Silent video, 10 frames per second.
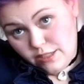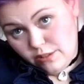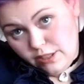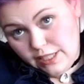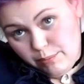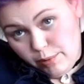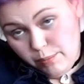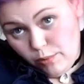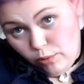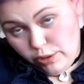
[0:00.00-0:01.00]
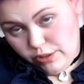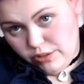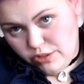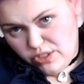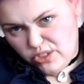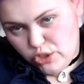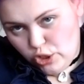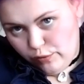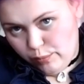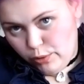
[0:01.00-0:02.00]
You can clip them, or you can just
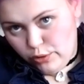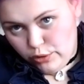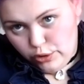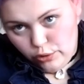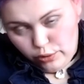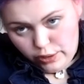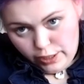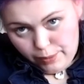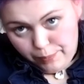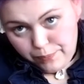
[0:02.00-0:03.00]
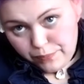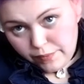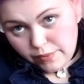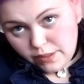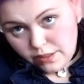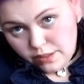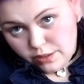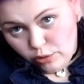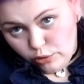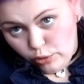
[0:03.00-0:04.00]
shove them under your um,
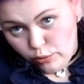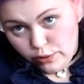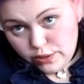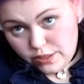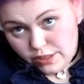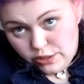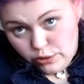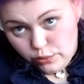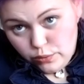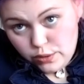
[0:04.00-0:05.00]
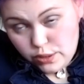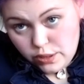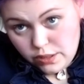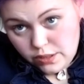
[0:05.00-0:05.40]
your donuts that you used.